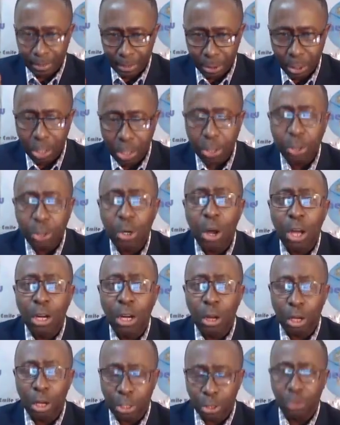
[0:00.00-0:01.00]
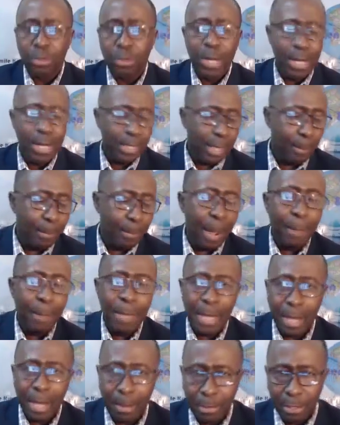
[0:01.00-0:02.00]
He's also a law student at
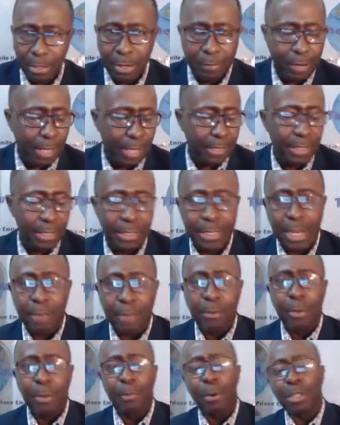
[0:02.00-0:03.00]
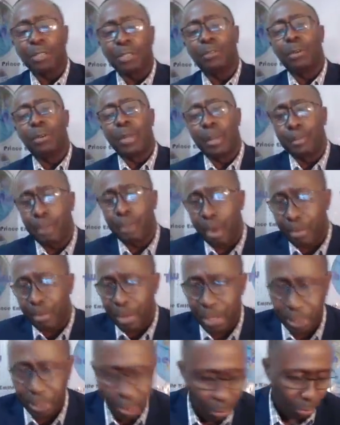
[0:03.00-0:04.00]
Birmingham University and reports for the
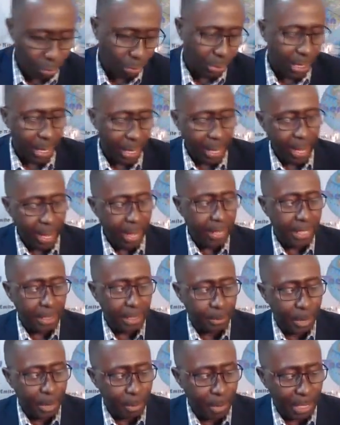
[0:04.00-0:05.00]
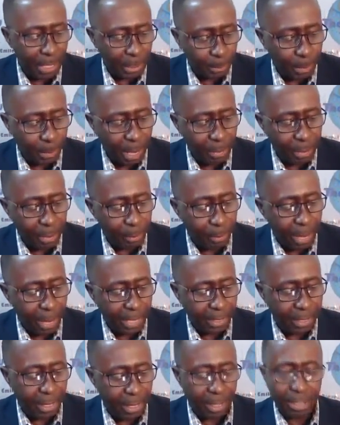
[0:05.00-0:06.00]
Premier News, and he's been my sparring
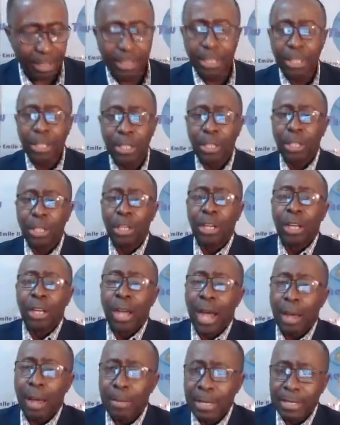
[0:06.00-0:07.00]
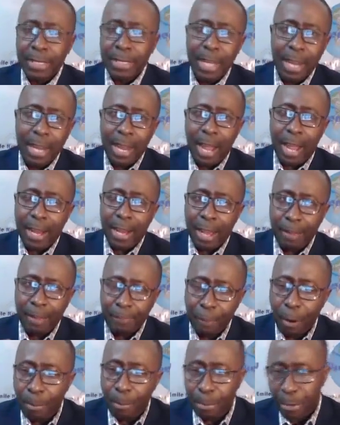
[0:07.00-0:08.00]
partner. I may say I get
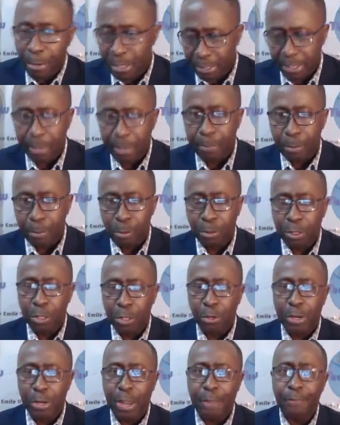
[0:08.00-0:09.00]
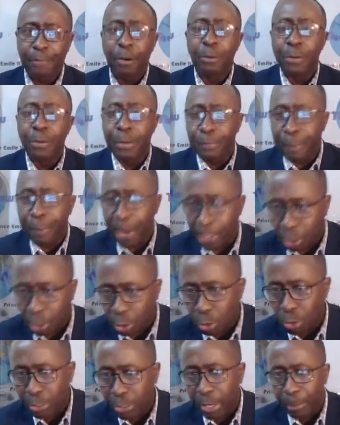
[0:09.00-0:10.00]
4 principles, here for refer
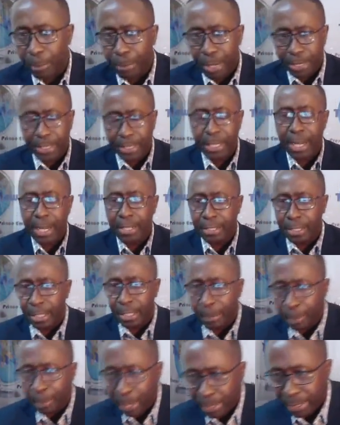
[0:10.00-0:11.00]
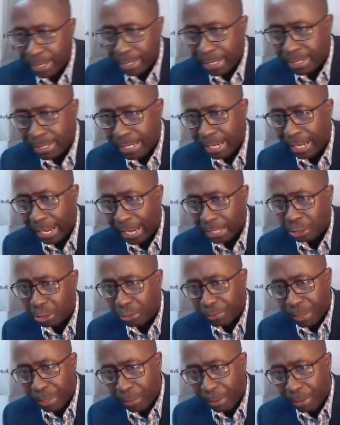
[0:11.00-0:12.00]
to the president-elect of the